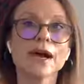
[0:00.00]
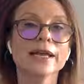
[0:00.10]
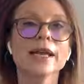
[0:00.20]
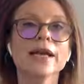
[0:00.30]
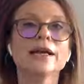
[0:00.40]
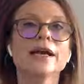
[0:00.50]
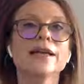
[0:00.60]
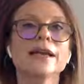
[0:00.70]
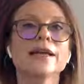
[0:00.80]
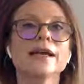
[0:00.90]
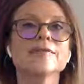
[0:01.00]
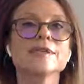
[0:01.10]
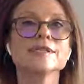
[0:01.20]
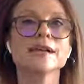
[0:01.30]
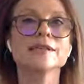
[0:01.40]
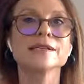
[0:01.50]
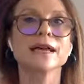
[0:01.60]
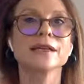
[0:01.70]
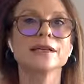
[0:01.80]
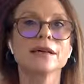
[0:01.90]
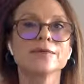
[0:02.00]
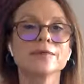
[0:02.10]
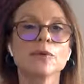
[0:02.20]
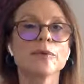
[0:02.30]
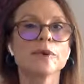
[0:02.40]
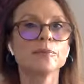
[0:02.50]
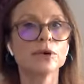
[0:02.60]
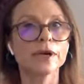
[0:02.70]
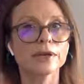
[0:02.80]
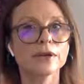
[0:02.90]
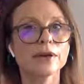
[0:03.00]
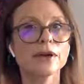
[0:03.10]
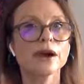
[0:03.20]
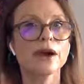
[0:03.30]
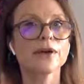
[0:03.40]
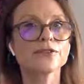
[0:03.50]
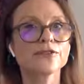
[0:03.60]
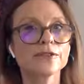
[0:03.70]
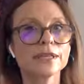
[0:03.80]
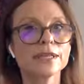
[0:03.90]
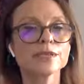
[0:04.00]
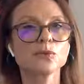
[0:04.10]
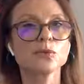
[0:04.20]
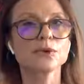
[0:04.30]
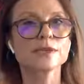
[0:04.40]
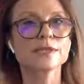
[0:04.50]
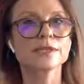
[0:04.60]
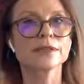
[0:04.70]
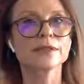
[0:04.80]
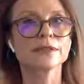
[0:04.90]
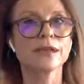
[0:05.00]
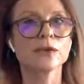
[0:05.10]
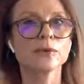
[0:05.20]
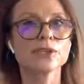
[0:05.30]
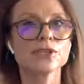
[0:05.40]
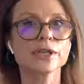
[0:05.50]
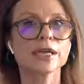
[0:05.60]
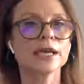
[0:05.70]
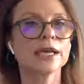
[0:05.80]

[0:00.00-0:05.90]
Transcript: I can't emphasize that enough, that when we put our feelings and words into language,